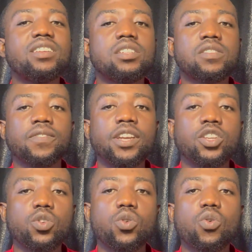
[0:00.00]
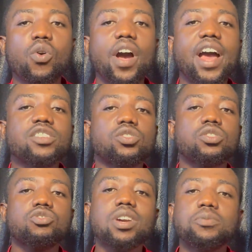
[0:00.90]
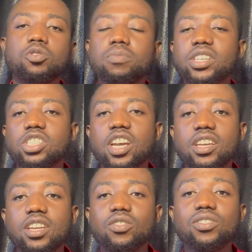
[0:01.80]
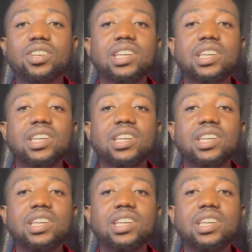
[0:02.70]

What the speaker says: this video and subscribe to my channel.